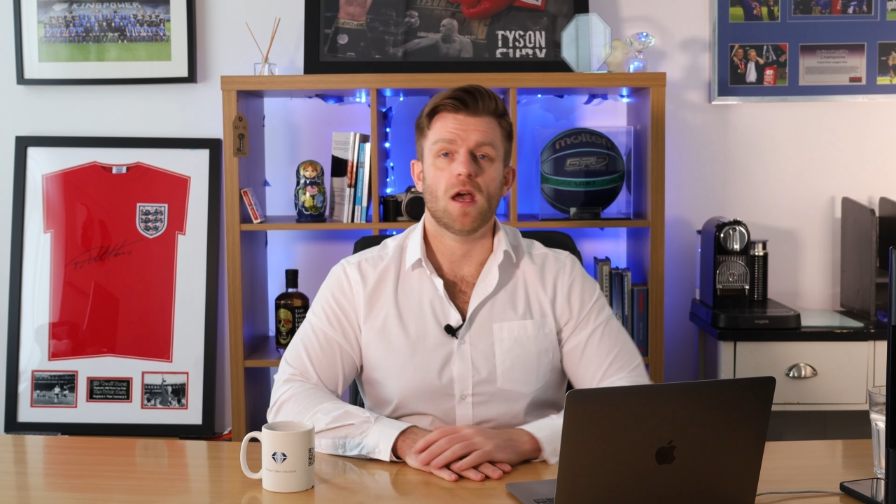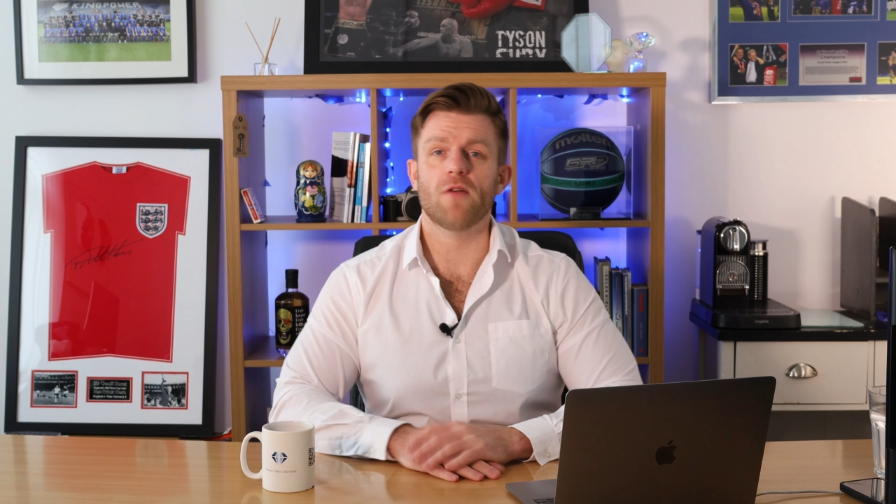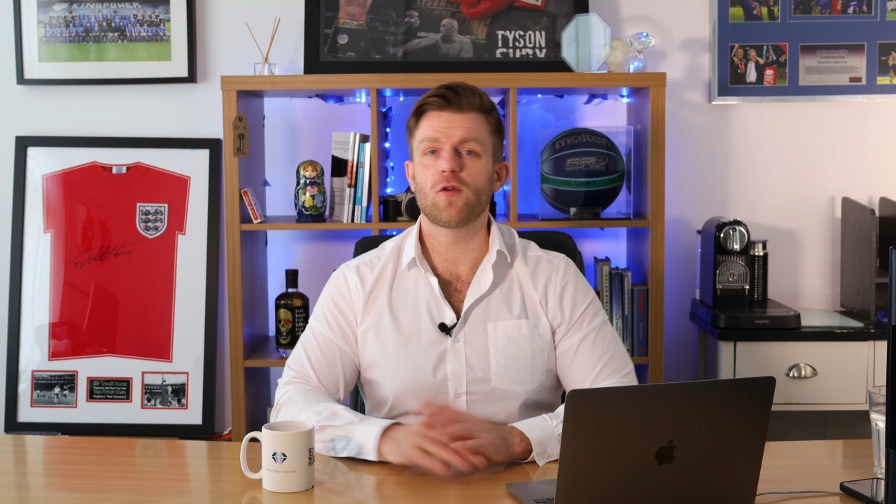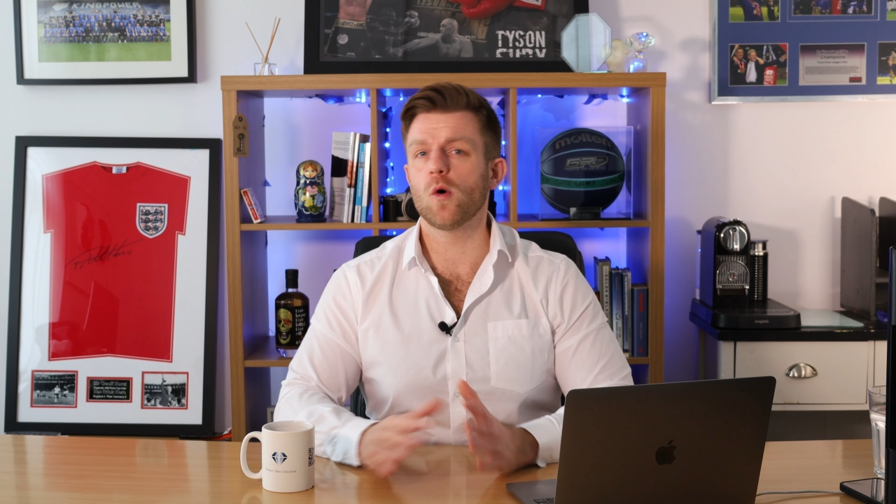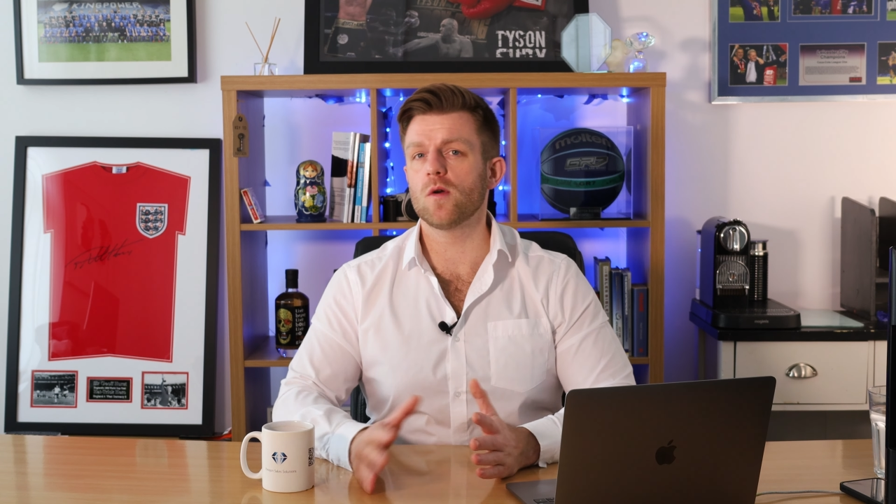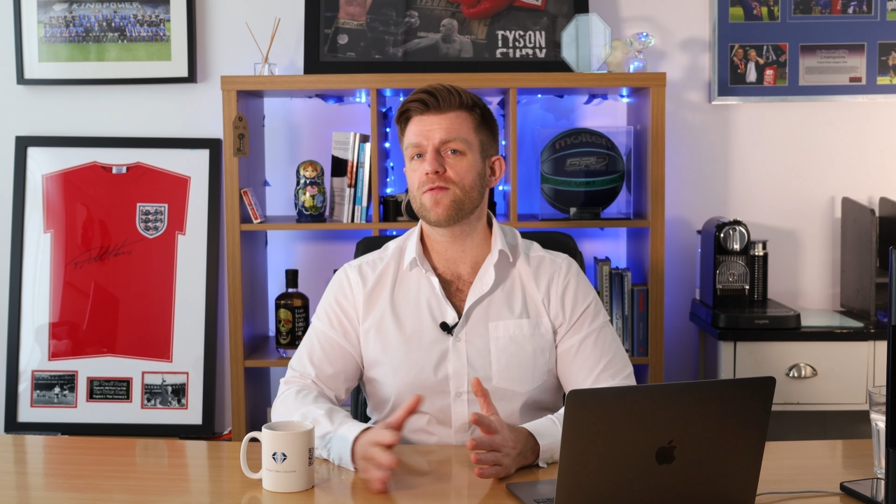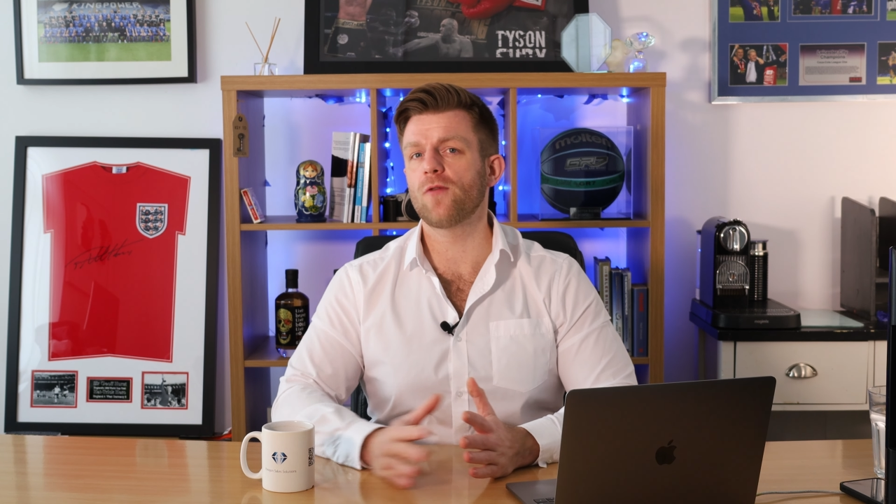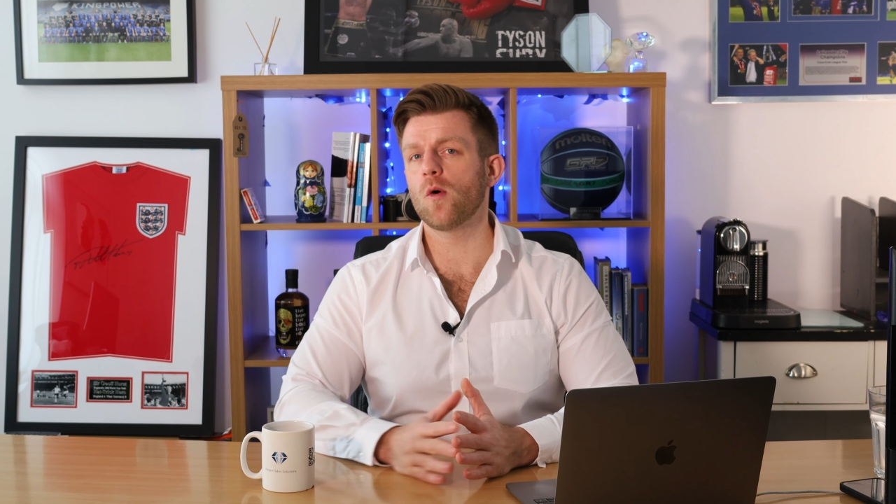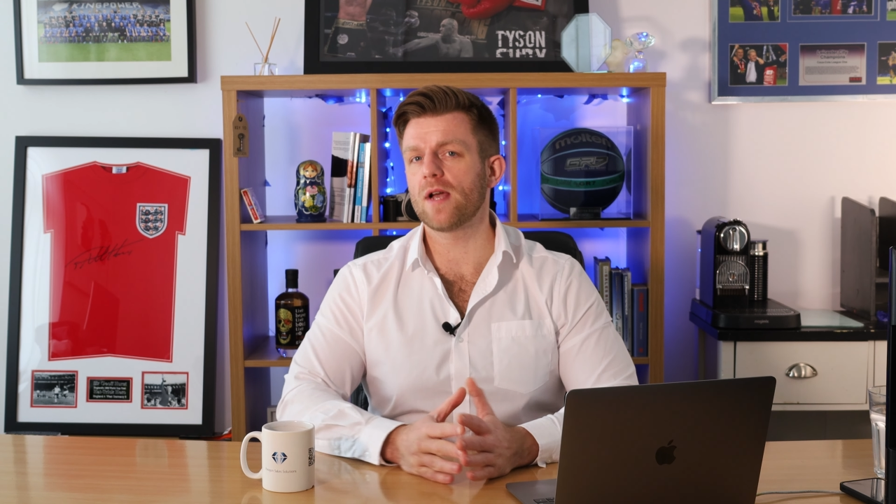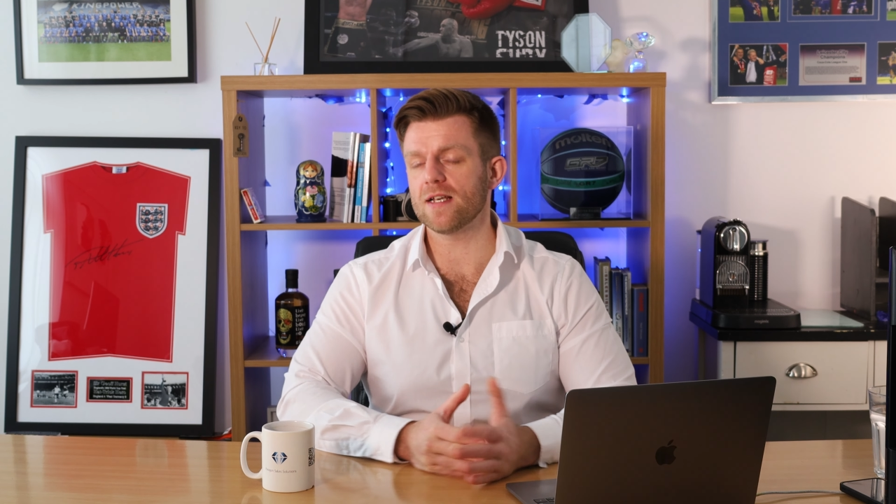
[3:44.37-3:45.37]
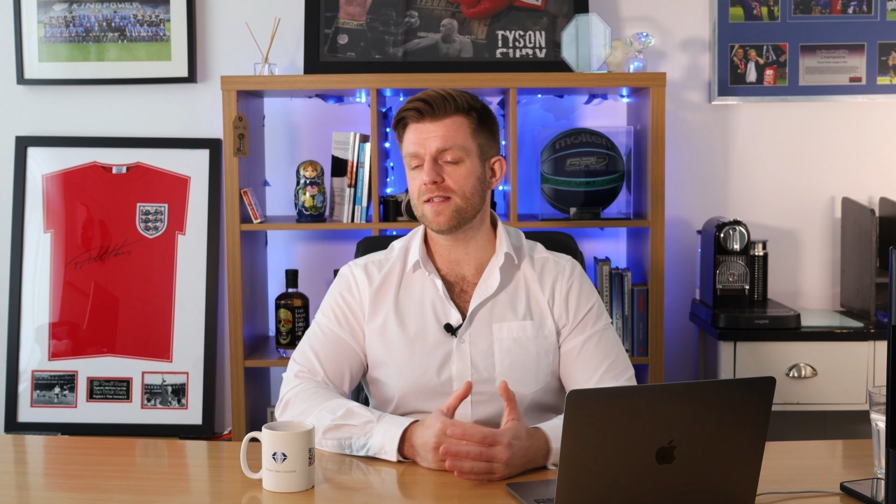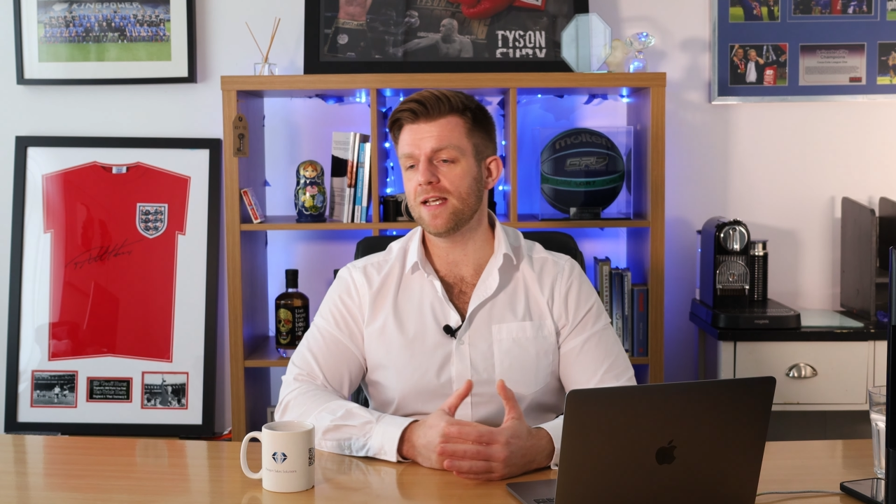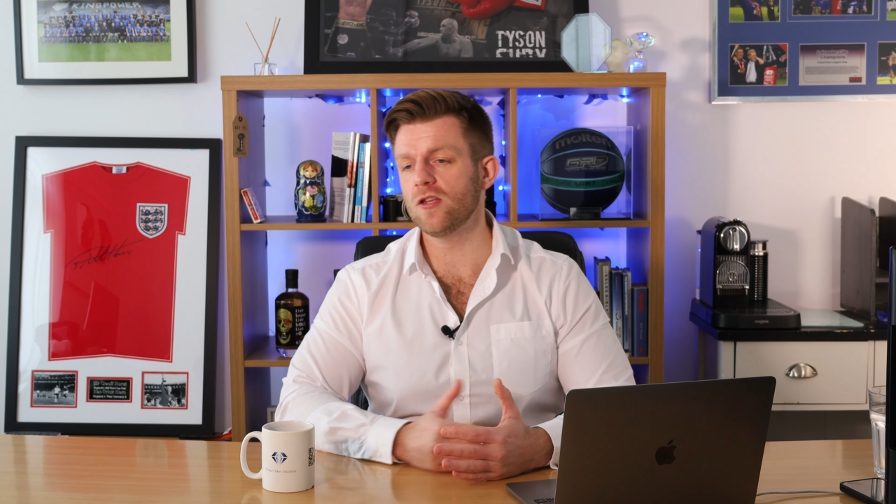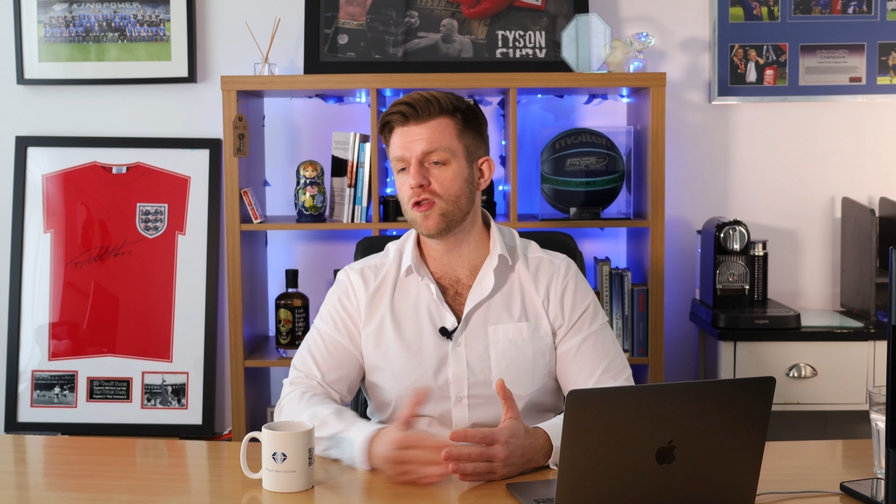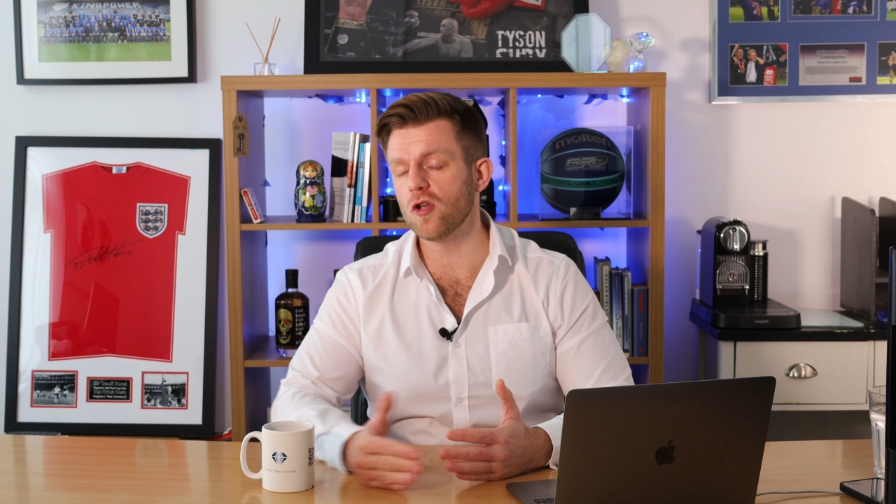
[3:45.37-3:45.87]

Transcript: Of course, forecasting